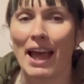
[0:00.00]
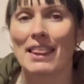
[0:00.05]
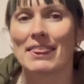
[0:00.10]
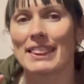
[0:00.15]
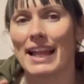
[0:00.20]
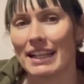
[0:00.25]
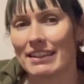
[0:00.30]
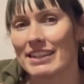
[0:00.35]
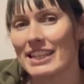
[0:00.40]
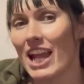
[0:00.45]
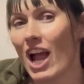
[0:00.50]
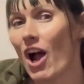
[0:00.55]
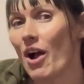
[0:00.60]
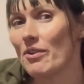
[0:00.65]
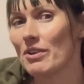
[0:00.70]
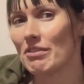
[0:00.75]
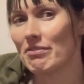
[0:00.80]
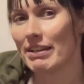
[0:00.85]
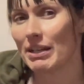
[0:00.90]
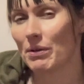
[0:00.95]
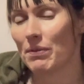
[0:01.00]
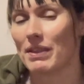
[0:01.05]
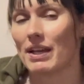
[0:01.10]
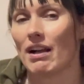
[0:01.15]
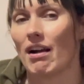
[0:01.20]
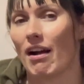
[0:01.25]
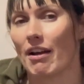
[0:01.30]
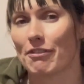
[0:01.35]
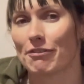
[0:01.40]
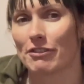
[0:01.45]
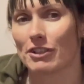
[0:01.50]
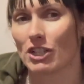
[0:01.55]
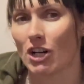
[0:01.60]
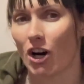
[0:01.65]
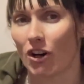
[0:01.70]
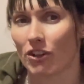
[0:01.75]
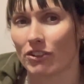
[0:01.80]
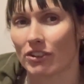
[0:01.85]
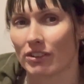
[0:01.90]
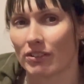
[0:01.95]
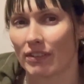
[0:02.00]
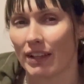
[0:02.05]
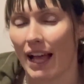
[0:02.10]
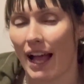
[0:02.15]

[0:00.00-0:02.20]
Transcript: That's the only real thing I forgot.